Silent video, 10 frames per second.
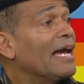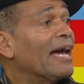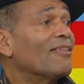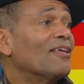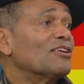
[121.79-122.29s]

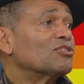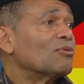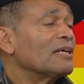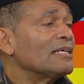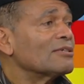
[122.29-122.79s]
And then
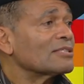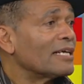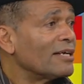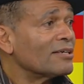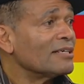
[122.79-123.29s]
20 years
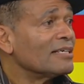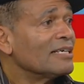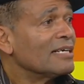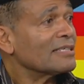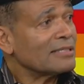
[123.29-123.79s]
later,
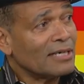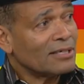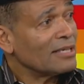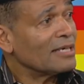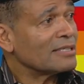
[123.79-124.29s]
his
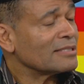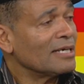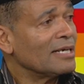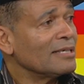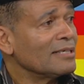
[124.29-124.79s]
knucklehead
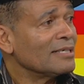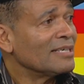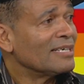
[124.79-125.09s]
son